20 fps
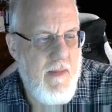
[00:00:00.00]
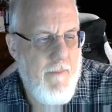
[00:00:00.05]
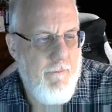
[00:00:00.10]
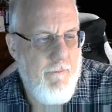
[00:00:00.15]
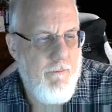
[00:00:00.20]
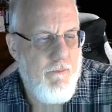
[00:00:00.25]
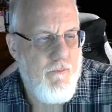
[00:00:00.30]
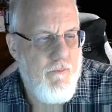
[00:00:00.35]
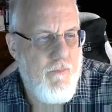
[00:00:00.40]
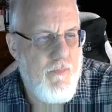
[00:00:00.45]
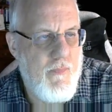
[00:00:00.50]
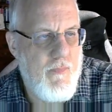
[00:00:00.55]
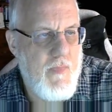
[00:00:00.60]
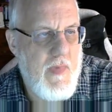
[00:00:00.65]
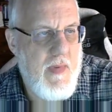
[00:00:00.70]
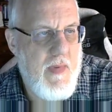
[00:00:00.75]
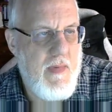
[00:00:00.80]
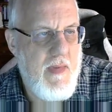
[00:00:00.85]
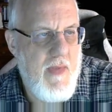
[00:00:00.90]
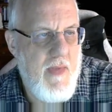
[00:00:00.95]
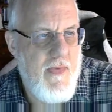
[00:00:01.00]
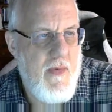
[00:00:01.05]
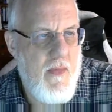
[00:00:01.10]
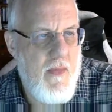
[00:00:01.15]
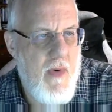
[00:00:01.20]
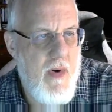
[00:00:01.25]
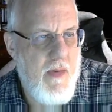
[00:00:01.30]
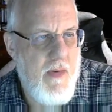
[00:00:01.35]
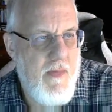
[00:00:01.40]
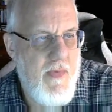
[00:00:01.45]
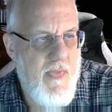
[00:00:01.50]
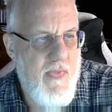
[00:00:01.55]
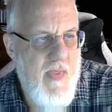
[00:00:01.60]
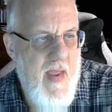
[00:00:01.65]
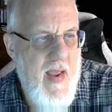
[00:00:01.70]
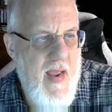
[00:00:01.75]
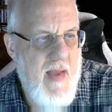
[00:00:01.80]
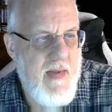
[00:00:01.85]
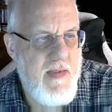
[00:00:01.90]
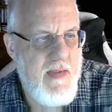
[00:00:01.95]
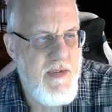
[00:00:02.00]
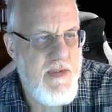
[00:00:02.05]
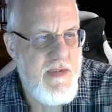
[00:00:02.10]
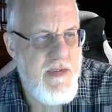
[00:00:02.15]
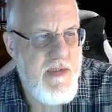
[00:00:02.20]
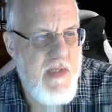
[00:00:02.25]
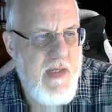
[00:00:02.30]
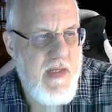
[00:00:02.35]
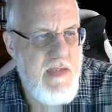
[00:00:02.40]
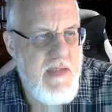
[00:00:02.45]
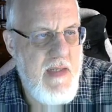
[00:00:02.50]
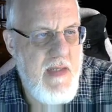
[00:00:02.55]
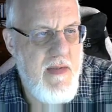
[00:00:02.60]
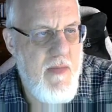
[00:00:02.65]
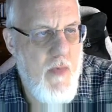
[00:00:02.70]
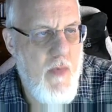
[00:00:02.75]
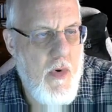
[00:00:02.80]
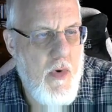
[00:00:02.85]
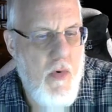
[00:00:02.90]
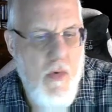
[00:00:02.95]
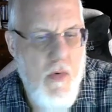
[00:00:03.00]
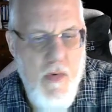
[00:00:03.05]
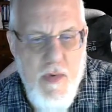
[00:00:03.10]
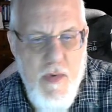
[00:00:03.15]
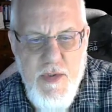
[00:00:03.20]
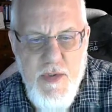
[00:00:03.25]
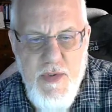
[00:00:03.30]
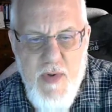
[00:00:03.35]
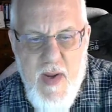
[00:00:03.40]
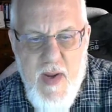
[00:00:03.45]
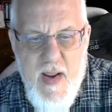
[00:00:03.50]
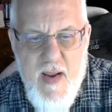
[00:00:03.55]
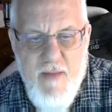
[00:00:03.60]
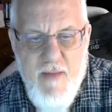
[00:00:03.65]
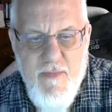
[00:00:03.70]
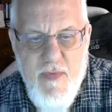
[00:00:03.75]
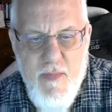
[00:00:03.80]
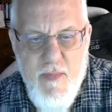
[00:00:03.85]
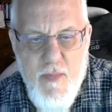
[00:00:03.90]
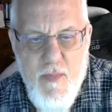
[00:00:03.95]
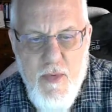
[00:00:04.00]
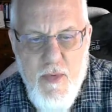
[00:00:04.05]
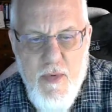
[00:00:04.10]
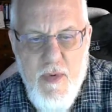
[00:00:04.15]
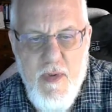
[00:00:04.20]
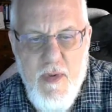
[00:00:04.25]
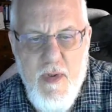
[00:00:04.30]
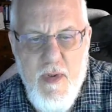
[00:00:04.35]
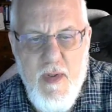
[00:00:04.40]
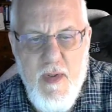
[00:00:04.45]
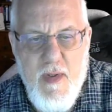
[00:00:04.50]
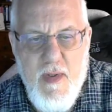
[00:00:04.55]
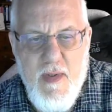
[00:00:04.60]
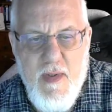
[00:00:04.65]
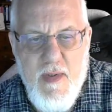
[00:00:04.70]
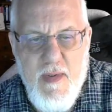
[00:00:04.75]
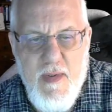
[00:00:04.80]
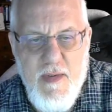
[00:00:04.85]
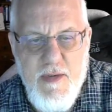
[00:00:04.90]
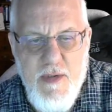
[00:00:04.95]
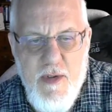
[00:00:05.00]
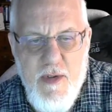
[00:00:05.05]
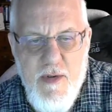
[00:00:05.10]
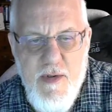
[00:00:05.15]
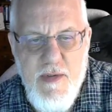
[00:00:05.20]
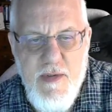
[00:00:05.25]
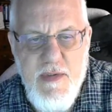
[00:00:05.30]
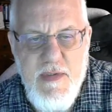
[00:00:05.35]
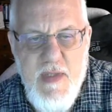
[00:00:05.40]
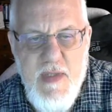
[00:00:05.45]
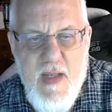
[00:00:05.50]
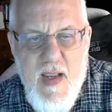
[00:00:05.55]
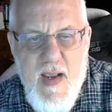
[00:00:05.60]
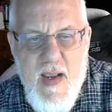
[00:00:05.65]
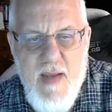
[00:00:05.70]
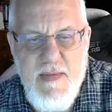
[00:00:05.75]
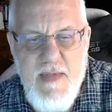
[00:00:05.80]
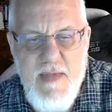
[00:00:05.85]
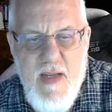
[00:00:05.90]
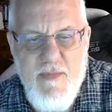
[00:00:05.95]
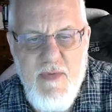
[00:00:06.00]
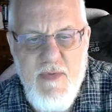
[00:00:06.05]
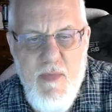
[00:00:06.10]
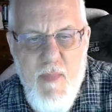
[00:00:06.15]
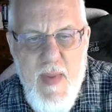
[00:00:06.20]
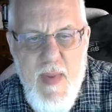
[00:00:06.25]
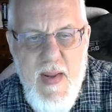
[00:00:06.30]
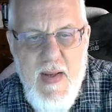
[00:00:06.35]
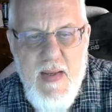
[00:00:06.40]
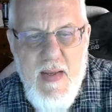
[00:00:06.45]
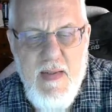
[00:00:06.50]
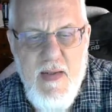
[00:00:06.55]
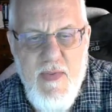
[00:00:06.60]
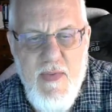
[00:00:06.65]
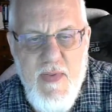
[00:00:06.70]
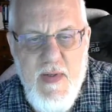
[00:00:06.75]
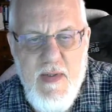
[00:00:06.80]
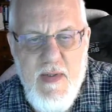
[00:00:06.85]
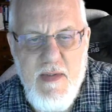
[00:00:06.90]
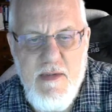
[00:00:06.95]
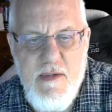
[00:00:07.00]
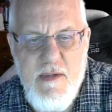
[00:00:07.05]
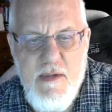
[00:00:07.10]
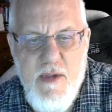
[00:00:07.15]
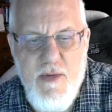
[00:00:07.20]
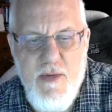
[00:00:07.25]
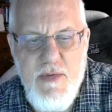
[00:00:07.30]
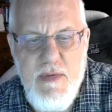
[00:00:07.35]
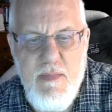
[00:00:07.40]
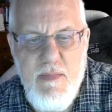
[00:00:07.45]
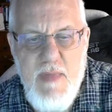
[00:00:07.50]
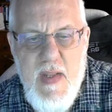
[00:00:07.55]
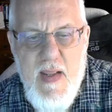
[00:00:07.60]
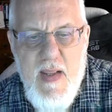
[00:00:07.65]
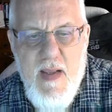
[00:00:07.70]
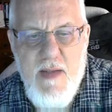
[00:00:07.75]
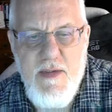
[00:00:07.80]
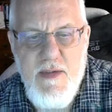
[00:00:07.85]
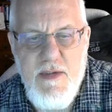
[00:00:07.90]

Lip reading: Nothing wrong with that. It's just like I said, the more corners you have, the more turns the guys have to make, and I think it slows them down just a wee bit.